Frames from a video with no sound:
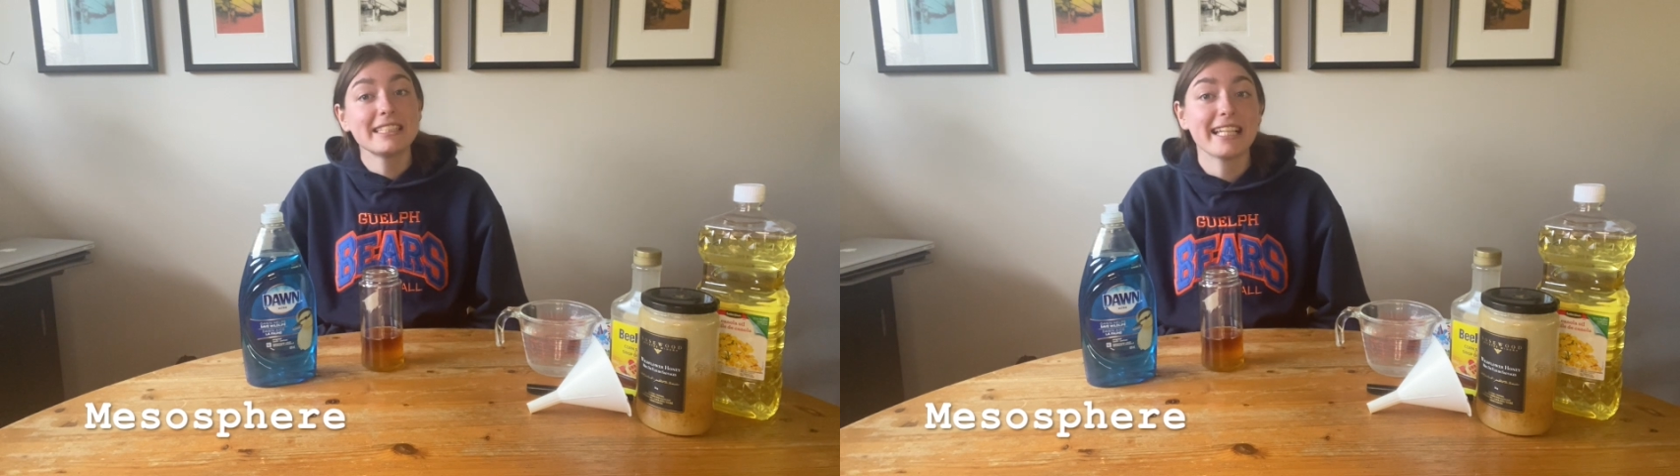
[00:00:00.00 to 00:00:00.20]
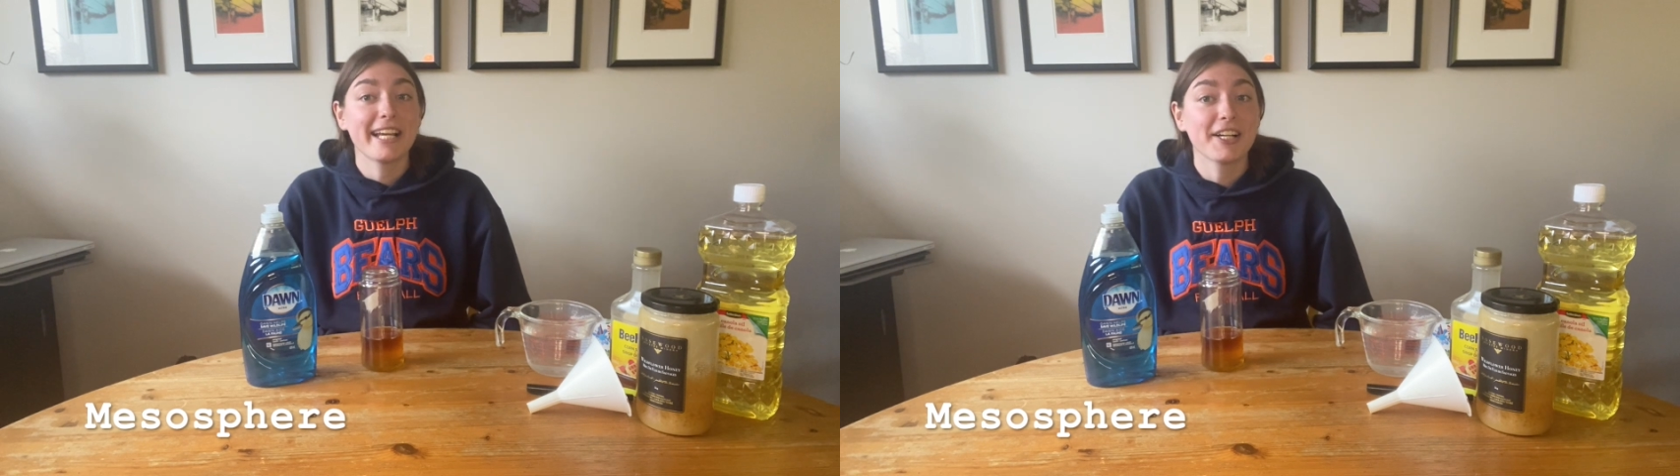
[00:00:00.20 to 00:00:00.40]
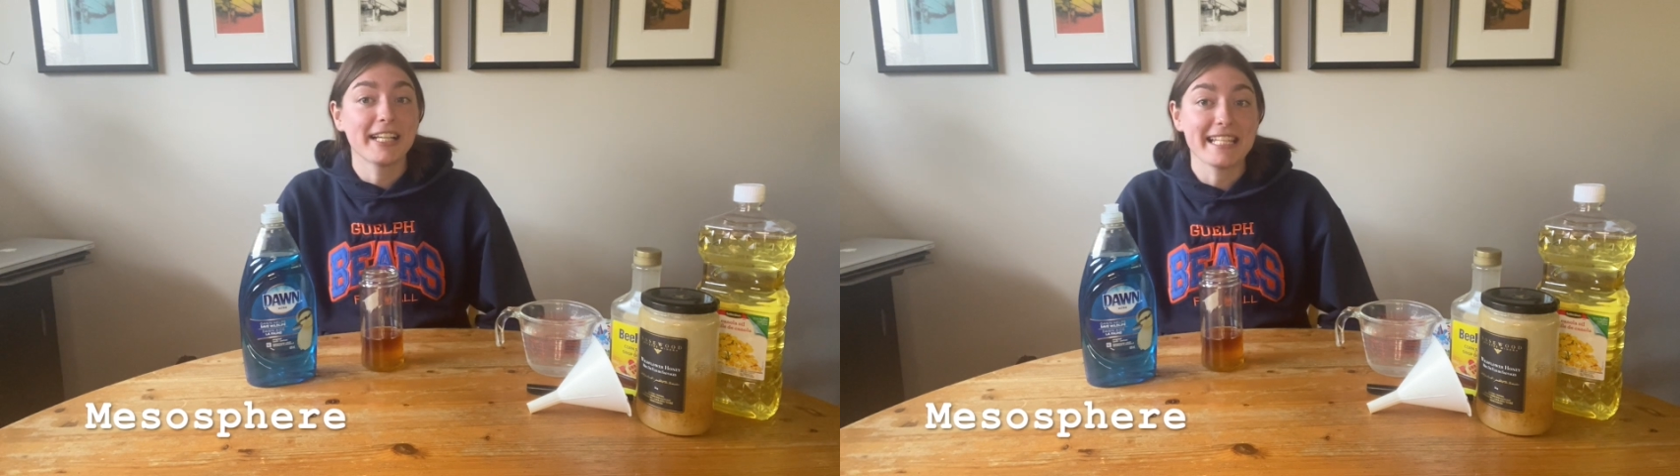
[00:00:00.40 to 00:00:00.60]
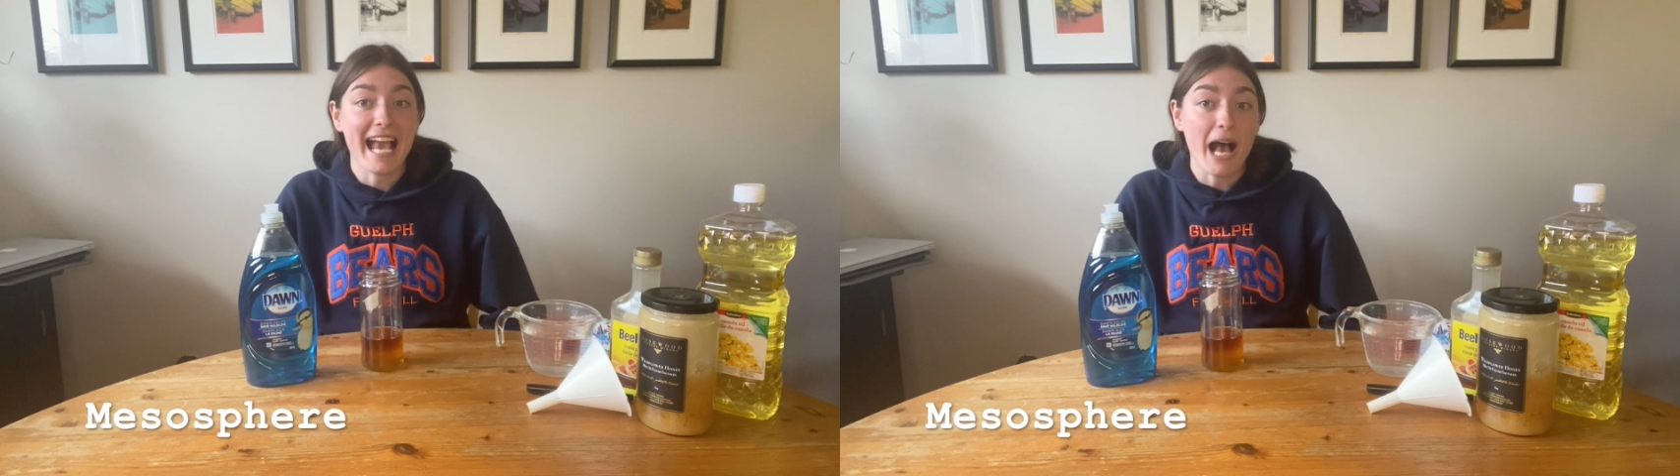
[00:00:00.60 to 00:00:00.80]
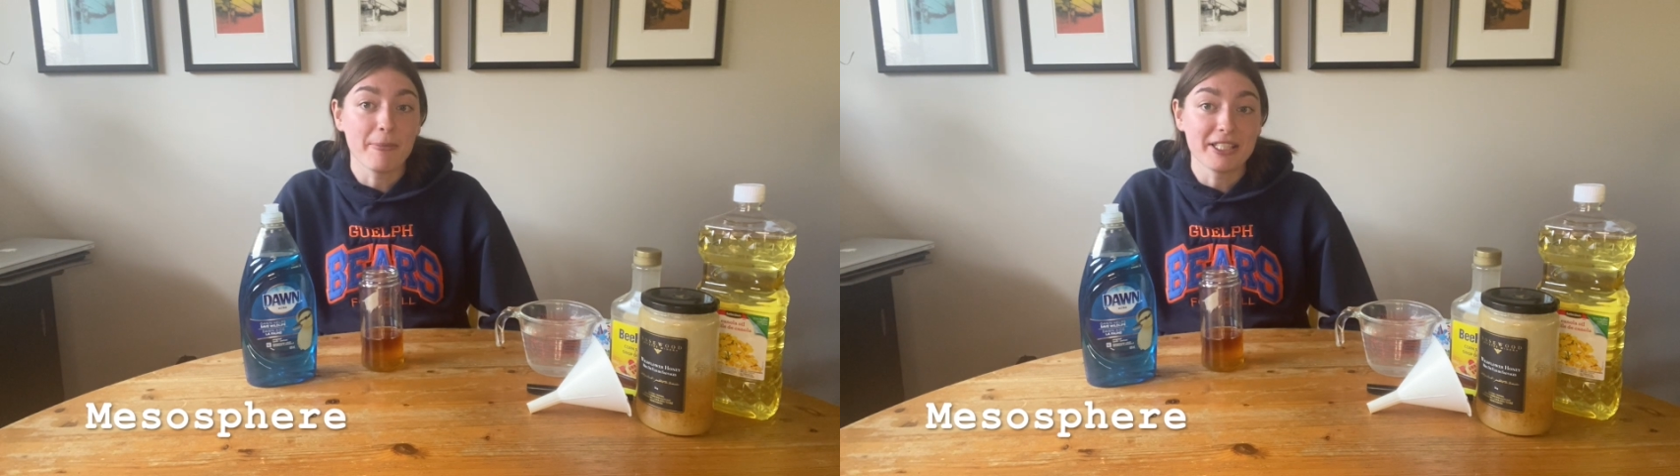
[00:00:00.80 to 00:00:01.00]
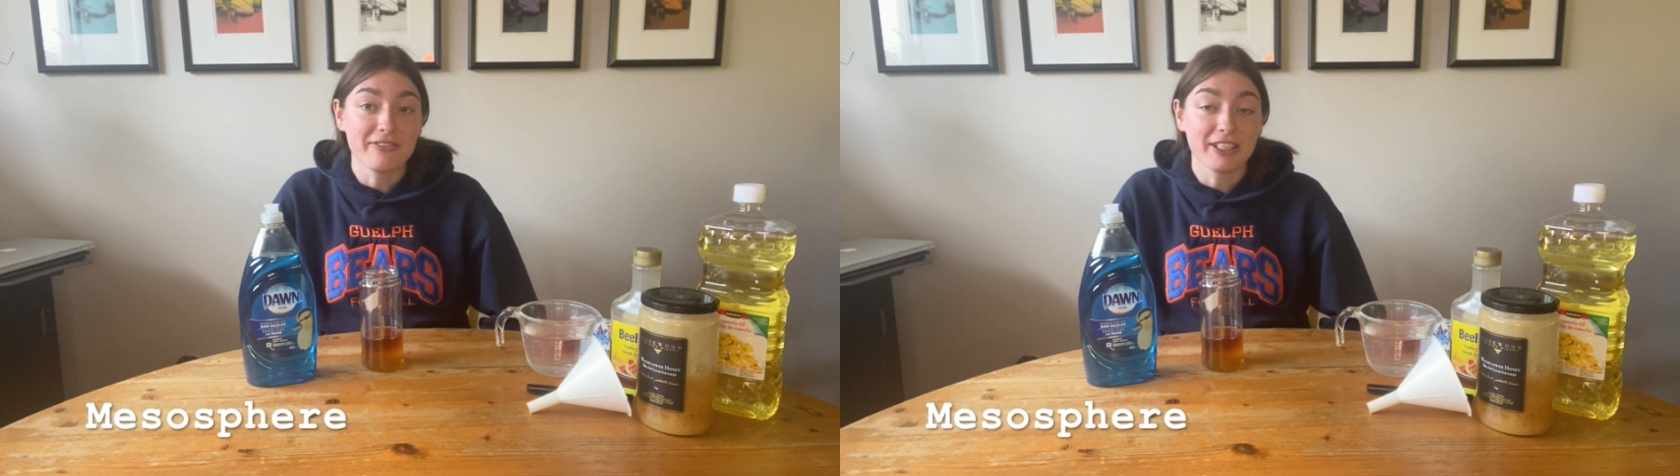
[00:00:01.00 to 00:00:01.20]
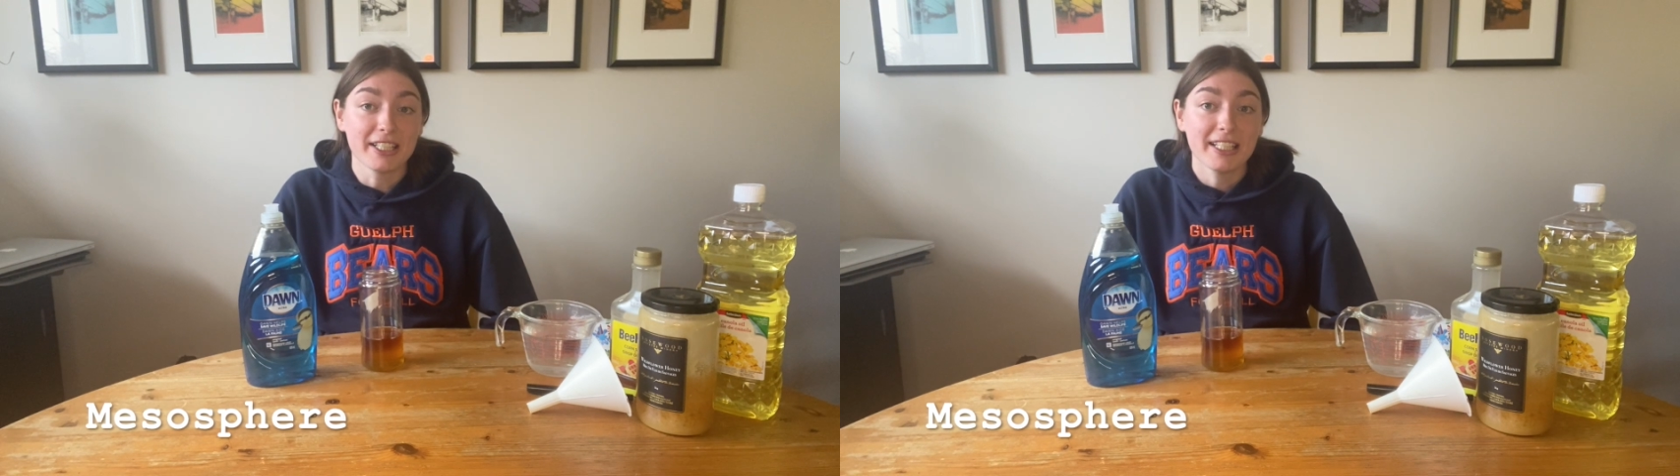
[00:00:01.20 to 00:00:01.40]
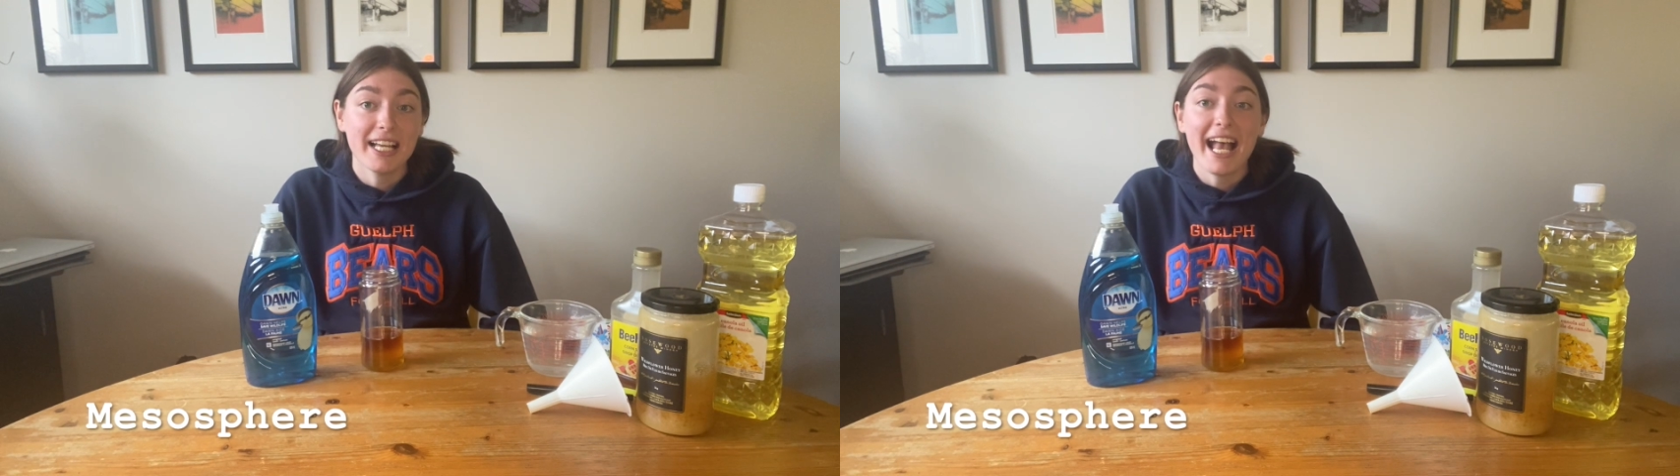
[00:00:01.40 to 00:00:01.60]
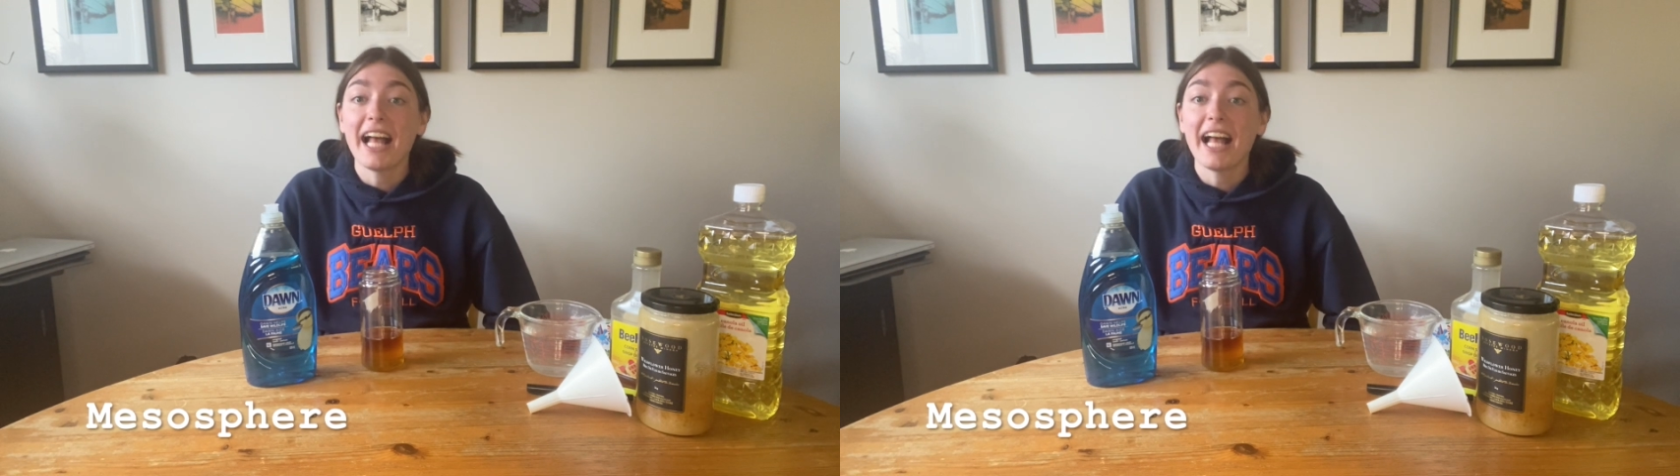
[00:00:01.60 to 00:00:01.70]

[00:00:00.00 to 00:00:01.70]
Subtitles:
layer in the atmosphere,